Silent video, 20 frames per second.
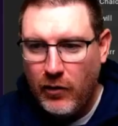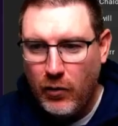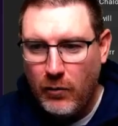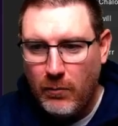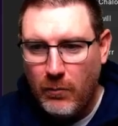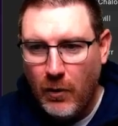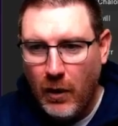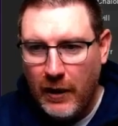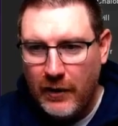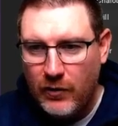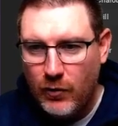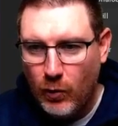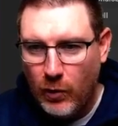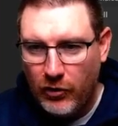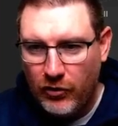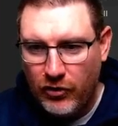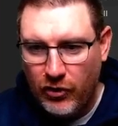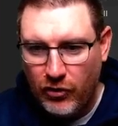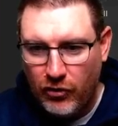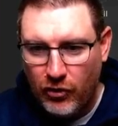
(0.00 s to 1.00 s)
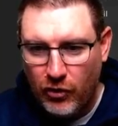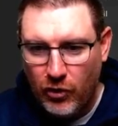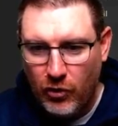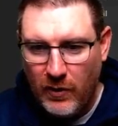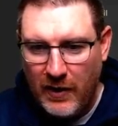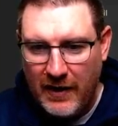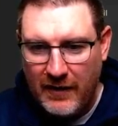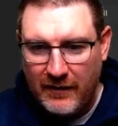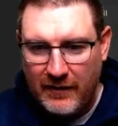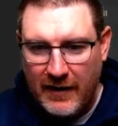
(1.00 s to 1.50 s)
you might want to do
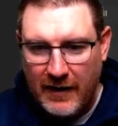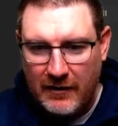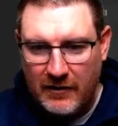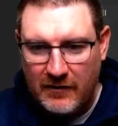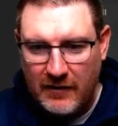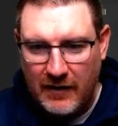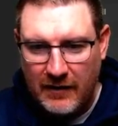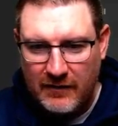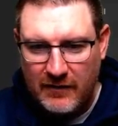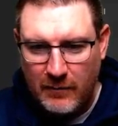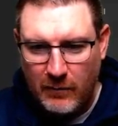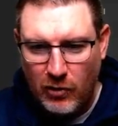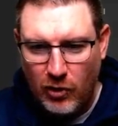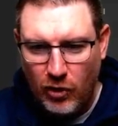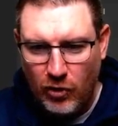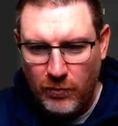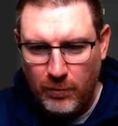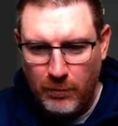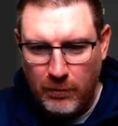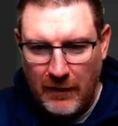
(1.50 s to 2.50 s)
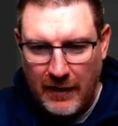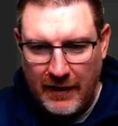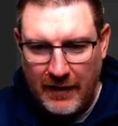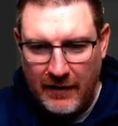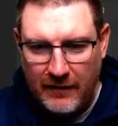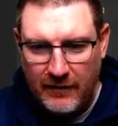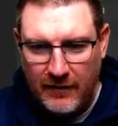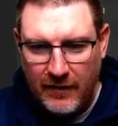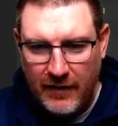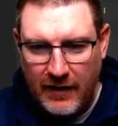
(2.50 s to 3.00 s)
is get some youth
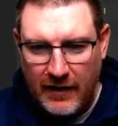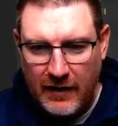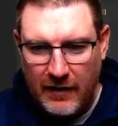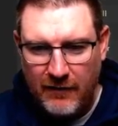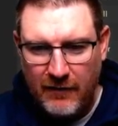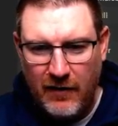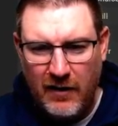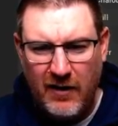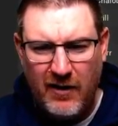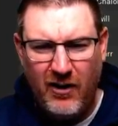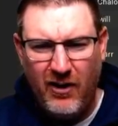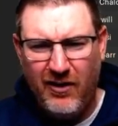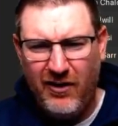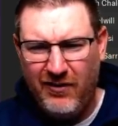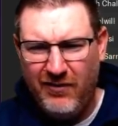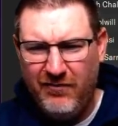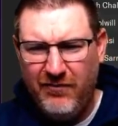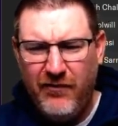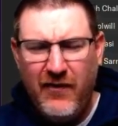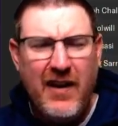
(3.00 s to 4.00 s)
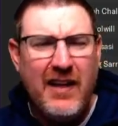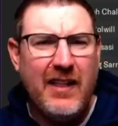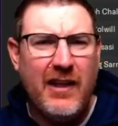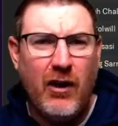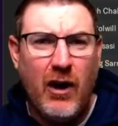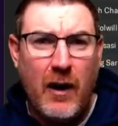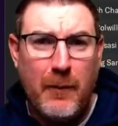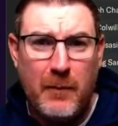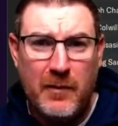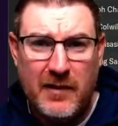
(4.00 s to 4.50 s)
players that are fairly
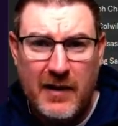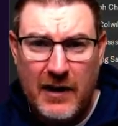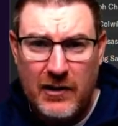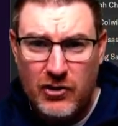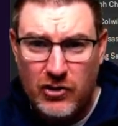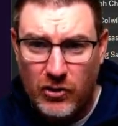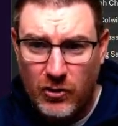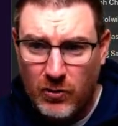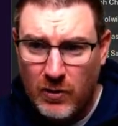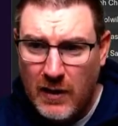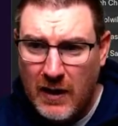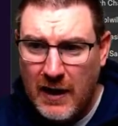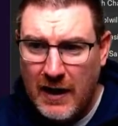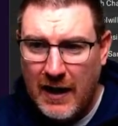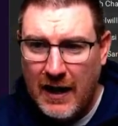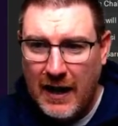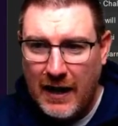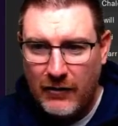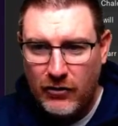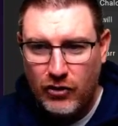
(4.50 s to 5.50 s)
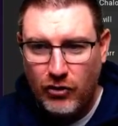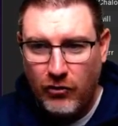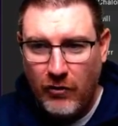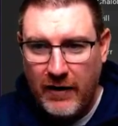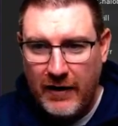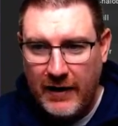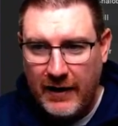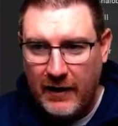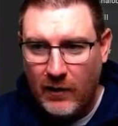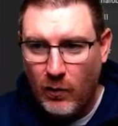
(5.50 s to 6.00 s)
high potential
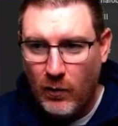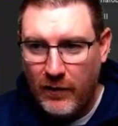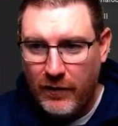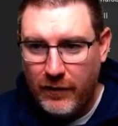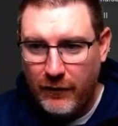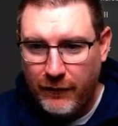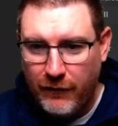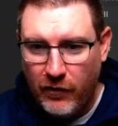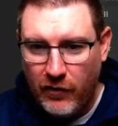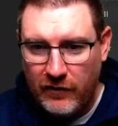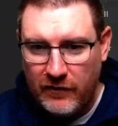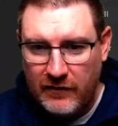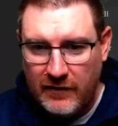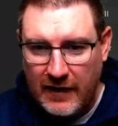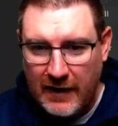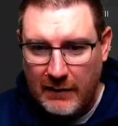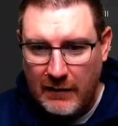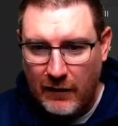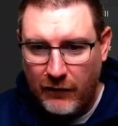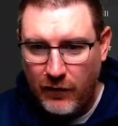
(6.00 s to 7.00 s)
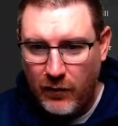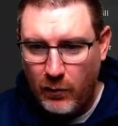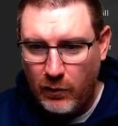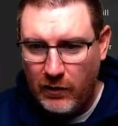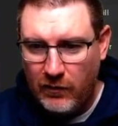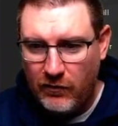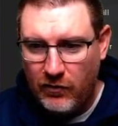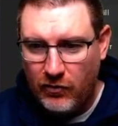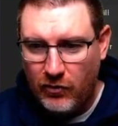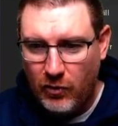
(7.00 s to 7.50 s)
training with the first team. Now, if you
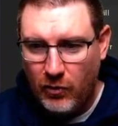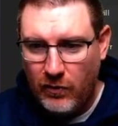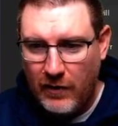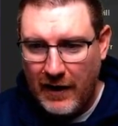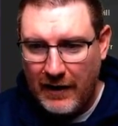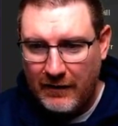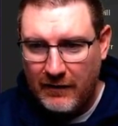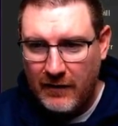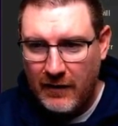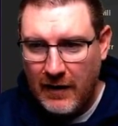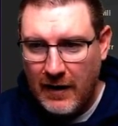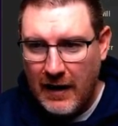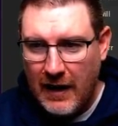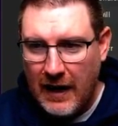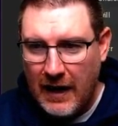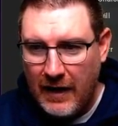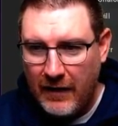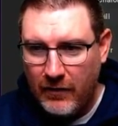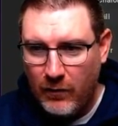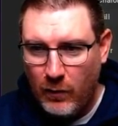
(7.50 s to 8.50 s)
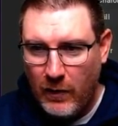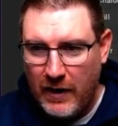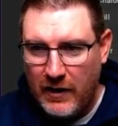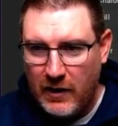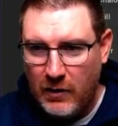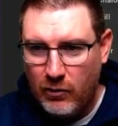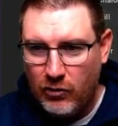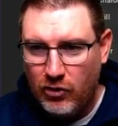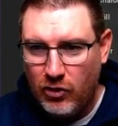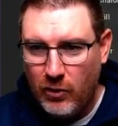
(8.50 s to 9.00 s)
wanted to do that, the way
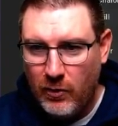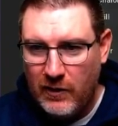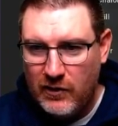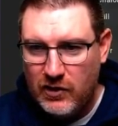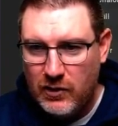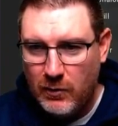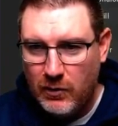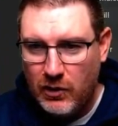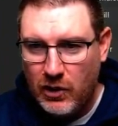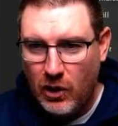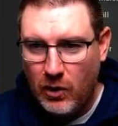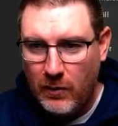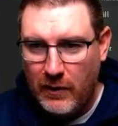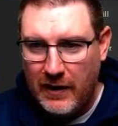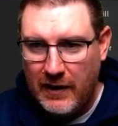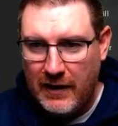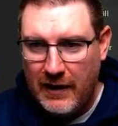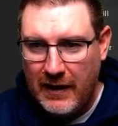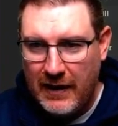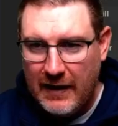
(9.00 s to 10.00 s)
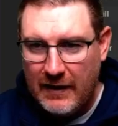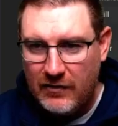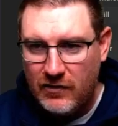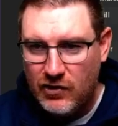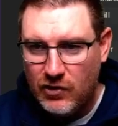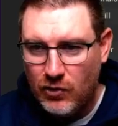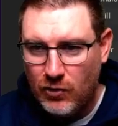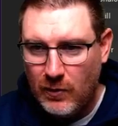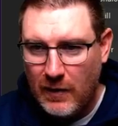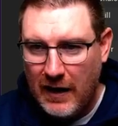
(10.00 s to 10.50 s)
you would do it is you would go in here
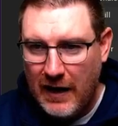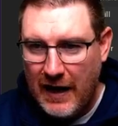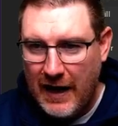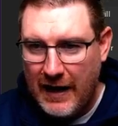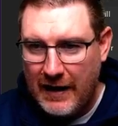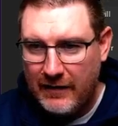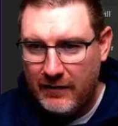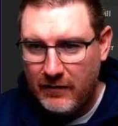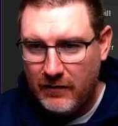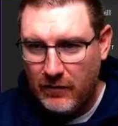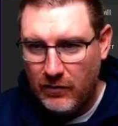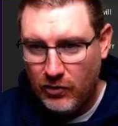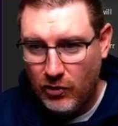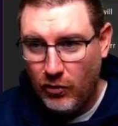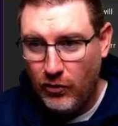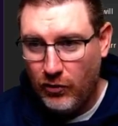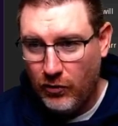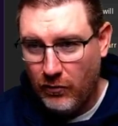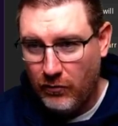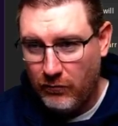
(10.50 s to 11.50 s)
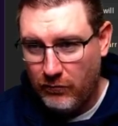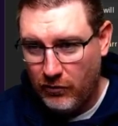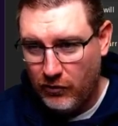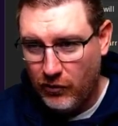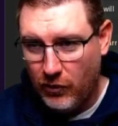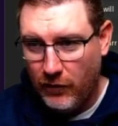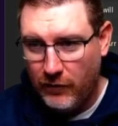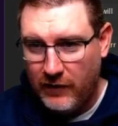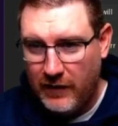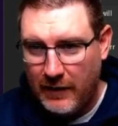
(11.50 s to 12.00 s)
to add youth or
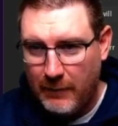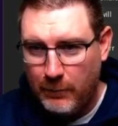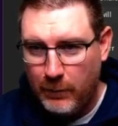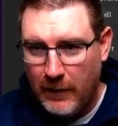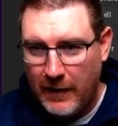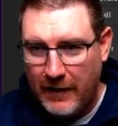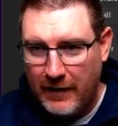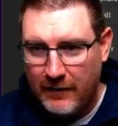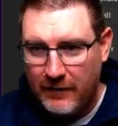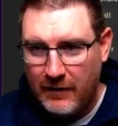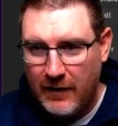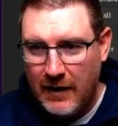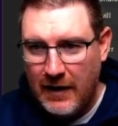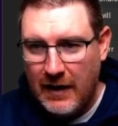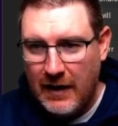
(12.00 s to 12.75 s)
reserve team players.